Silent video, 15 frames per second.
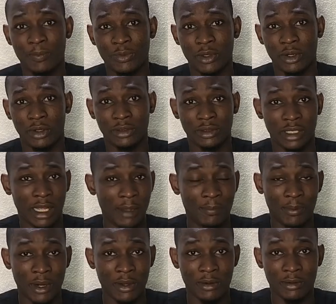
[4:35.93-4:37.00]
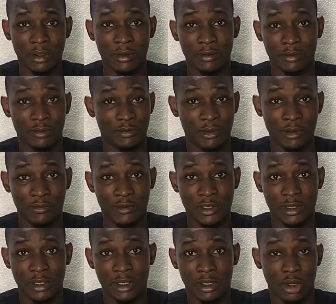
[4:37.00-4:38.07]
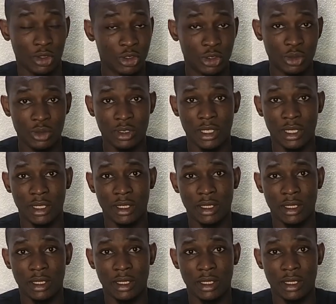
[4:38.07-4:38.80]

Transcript: on April 5th, on Tuesday.